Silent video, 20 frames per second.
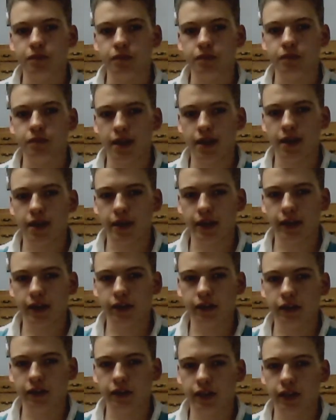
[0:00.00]

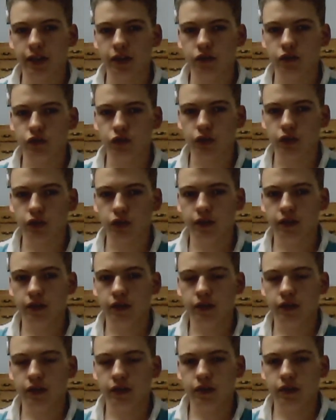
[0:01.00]
Yanmega, Kingdra,
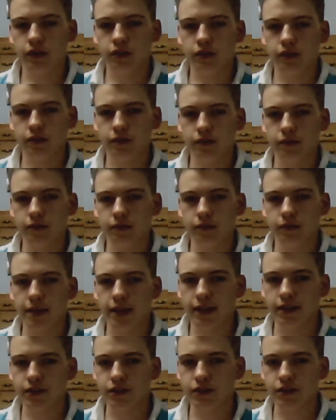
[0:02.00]

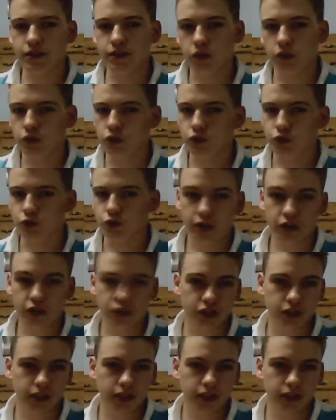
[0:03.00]
Magnezone,
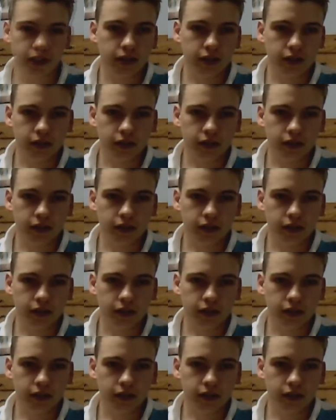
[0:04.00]
Jirachi.